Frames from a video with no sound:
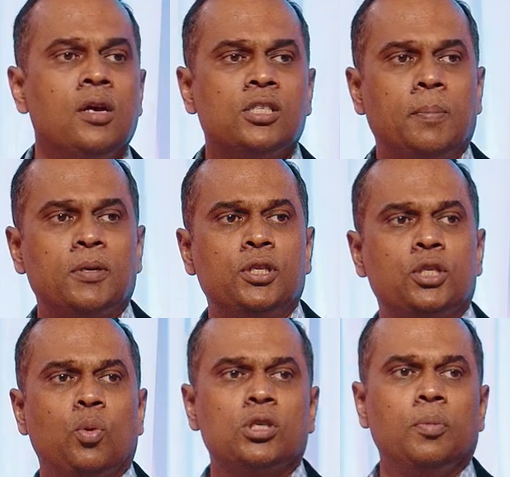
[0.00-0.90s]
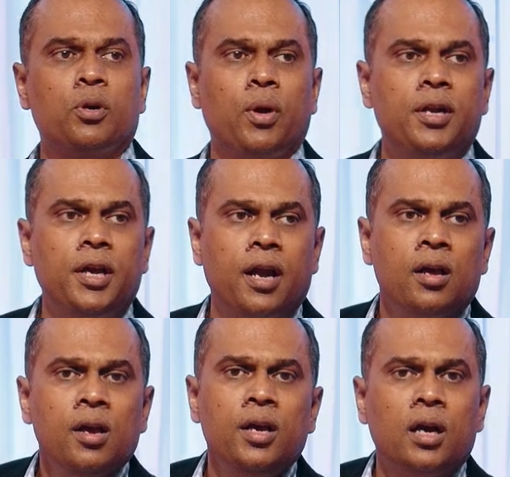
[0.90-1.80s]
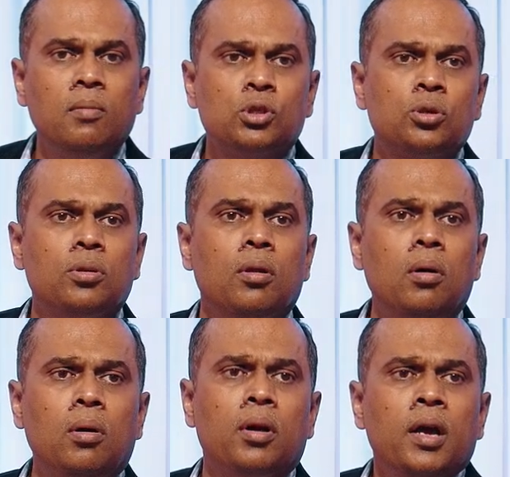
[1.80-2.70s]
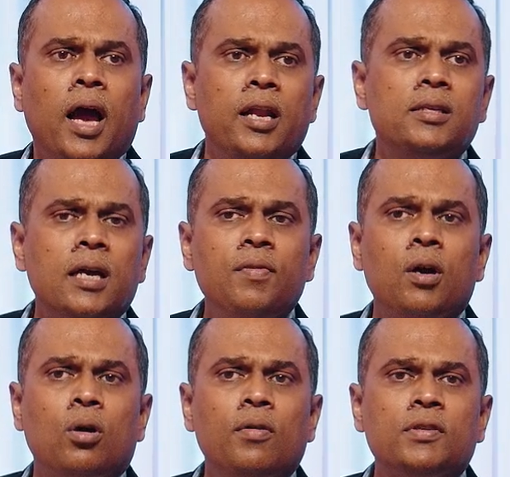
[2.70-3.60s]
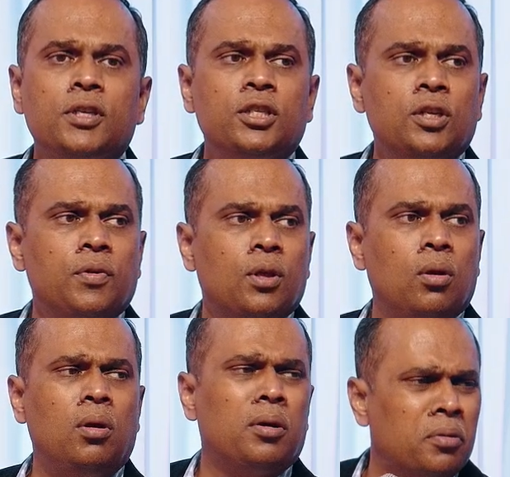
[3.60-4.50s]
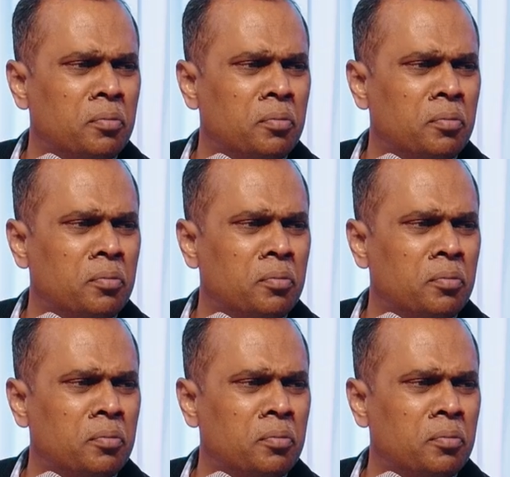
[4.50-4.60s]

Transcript: Chapter 6, verse number 28. He comes to the Lord and he's having a conversation with the Lord.